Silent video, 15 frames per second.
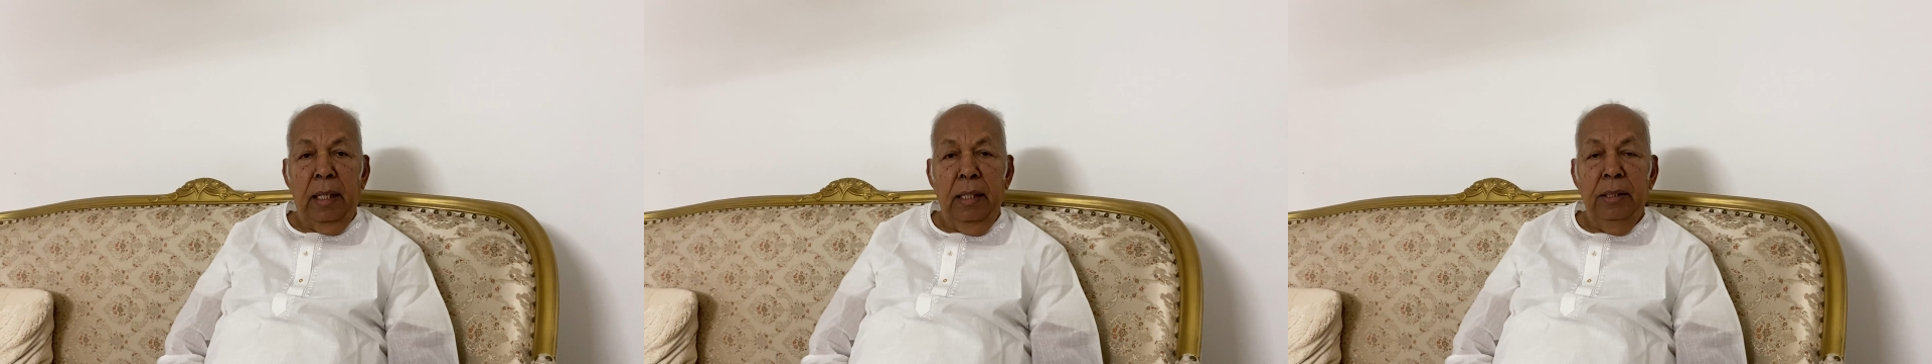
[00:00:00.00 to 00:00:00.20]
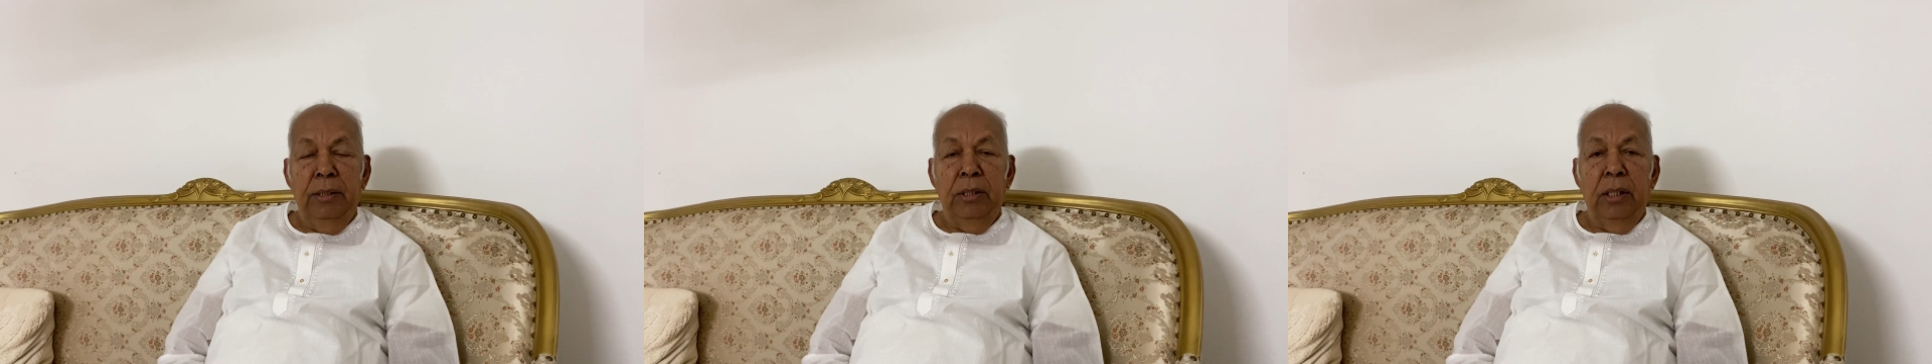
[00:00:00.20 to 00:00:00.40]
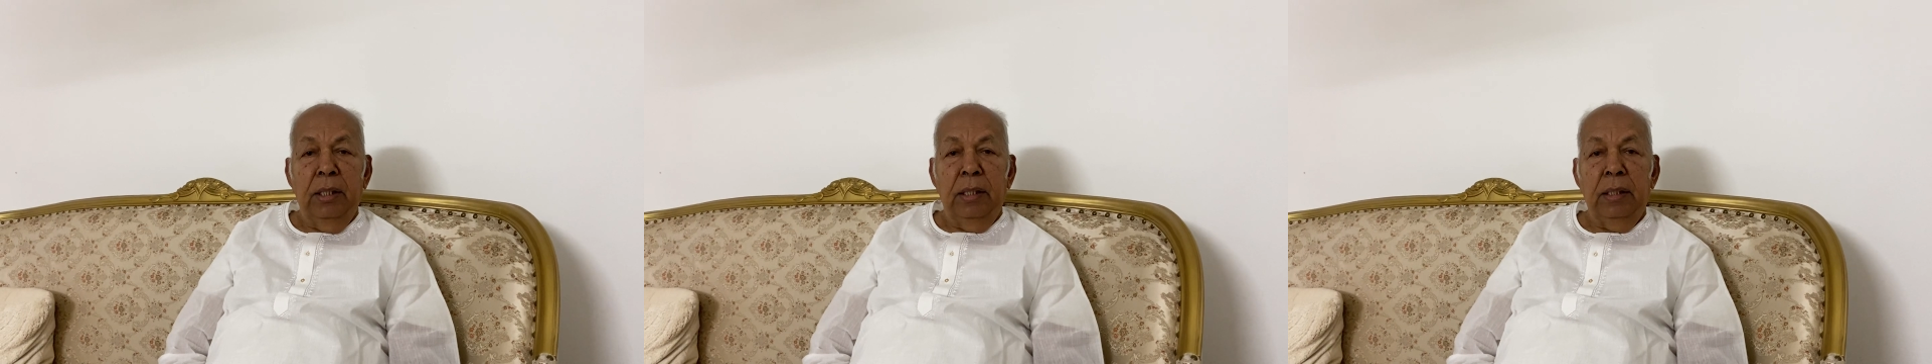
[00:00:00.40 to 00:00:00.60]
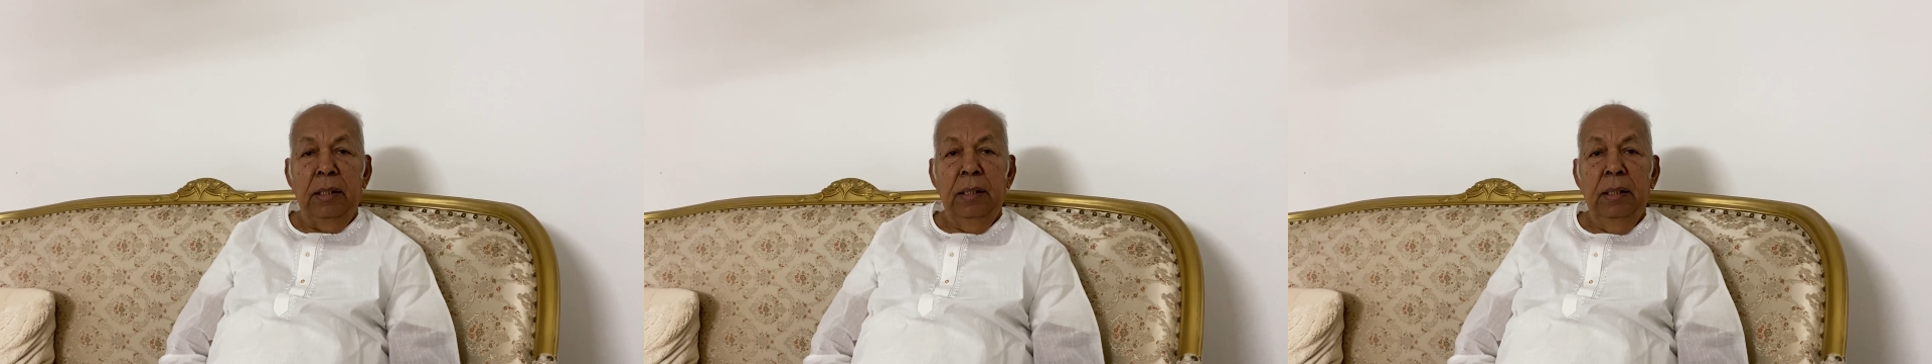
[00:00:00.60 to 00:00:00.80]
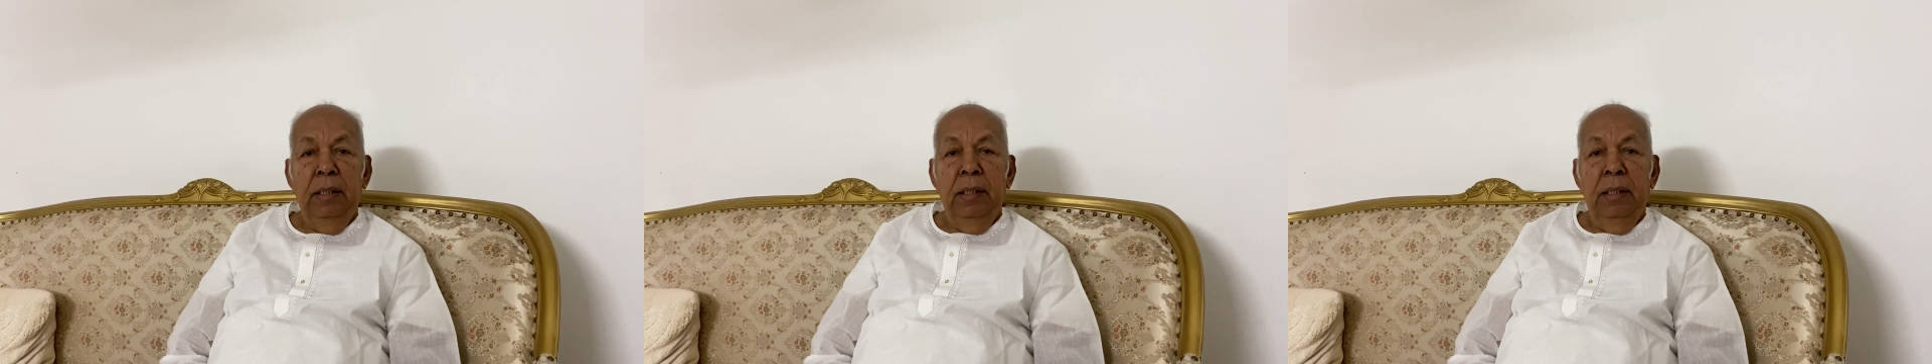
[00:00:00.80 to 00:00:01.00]

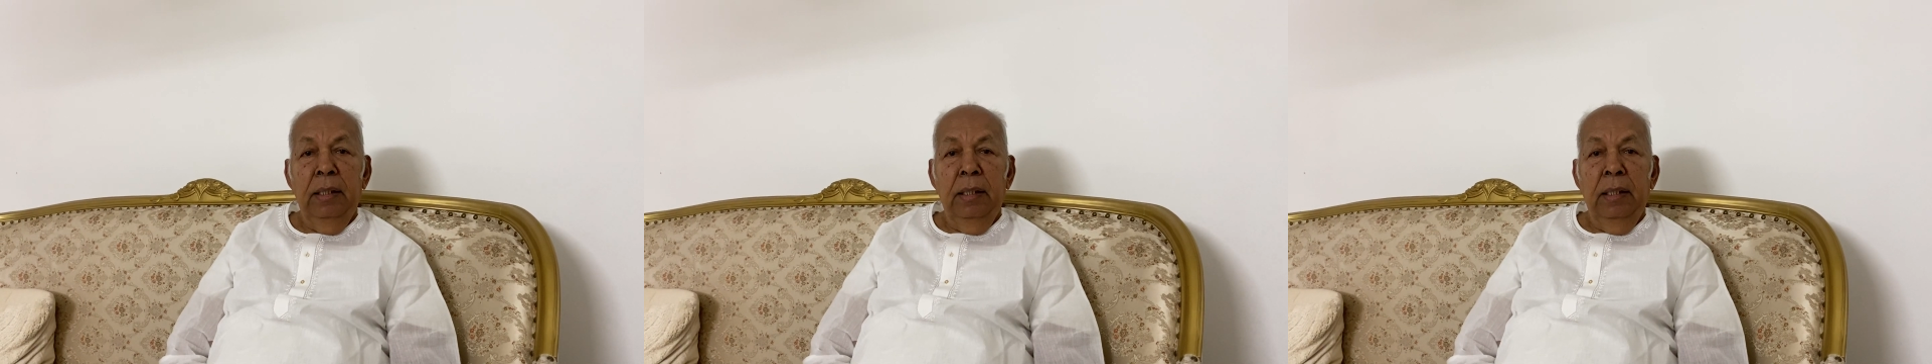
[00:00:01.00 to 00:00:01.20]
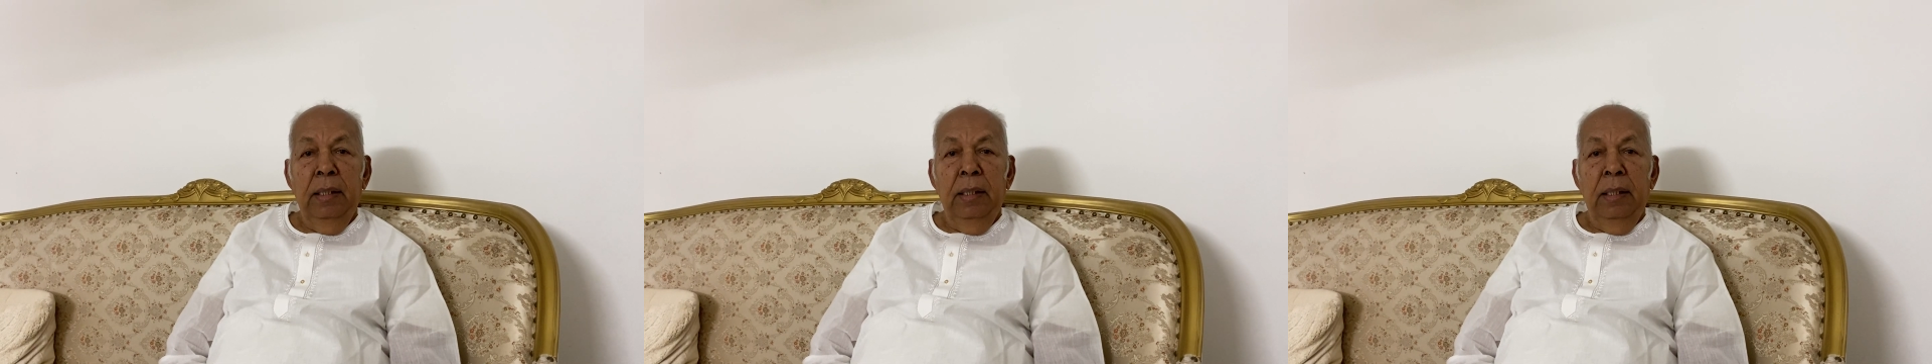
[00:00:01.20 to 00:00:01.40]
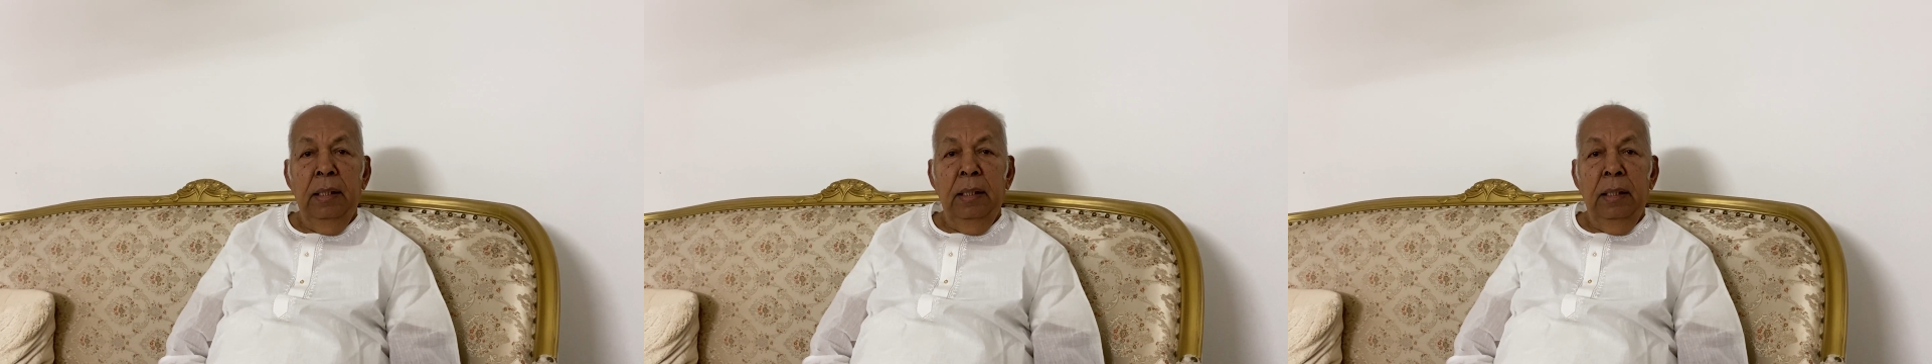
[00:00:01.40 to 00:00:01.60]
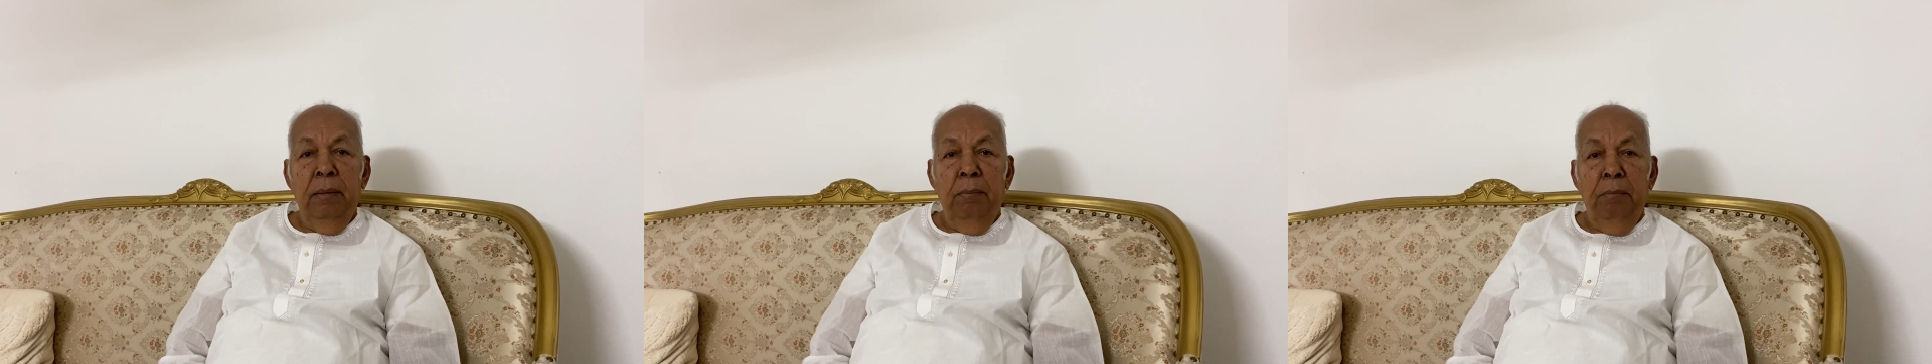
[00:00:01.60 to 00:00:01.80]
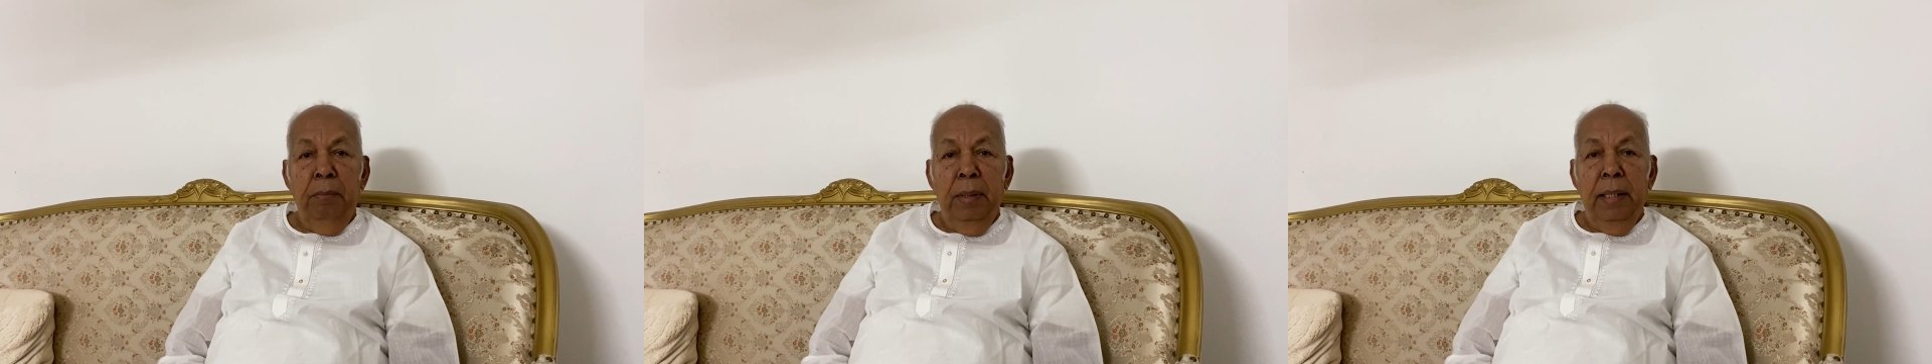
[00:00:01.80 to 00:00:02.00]
culture,
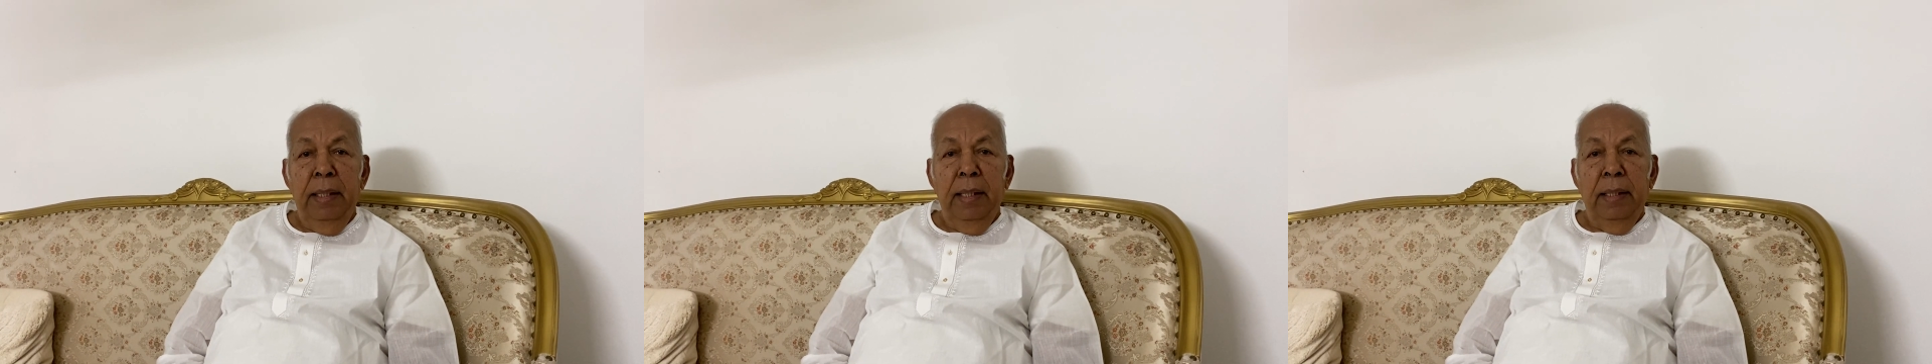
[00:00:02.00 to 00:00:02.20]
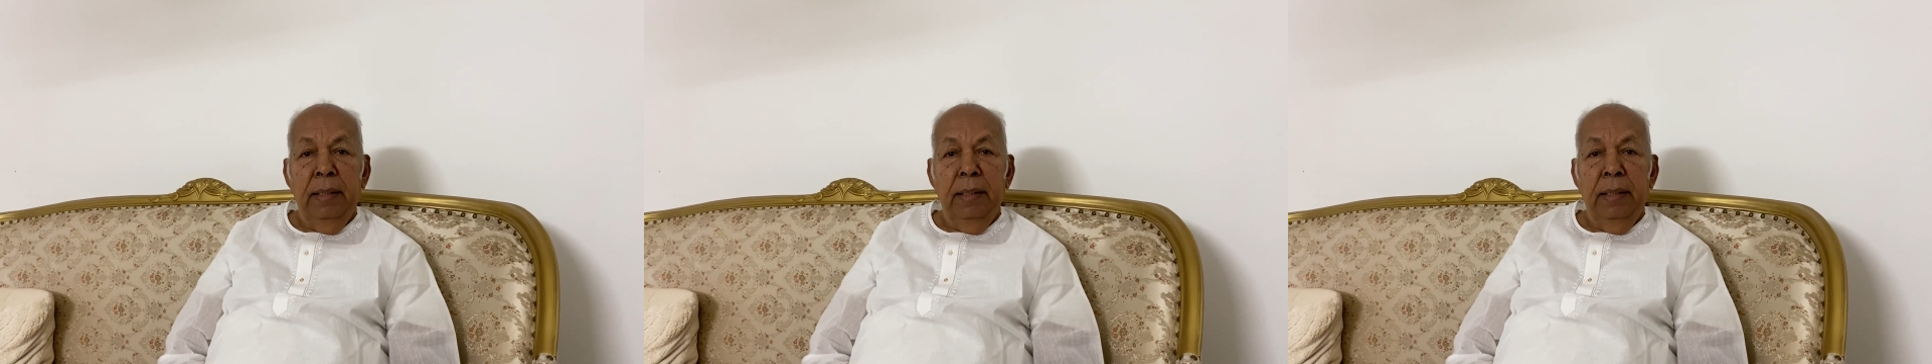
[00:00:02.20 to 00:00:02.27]
many